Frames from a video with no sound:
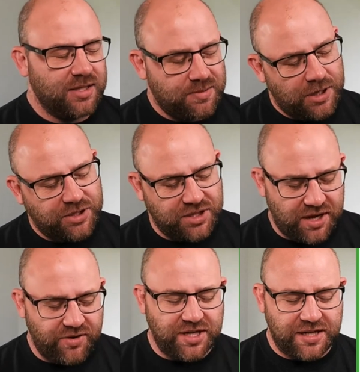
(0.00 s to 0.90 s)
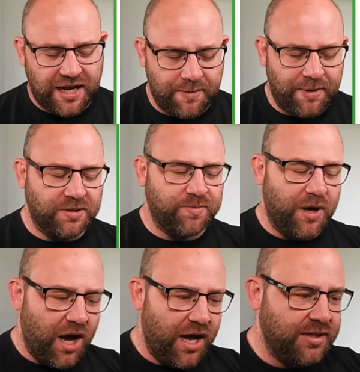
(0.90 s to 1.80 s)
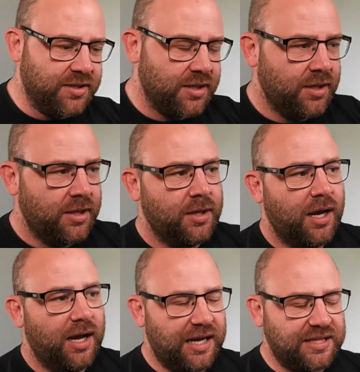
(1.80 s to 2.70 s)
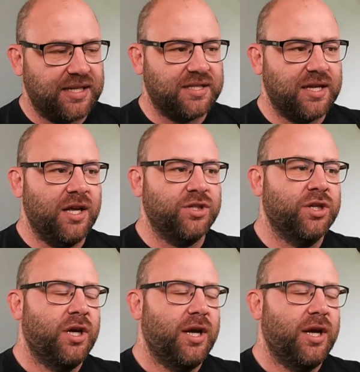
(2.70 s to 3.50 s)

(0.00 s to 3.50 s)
as much as there is a database behind Elasticsearch.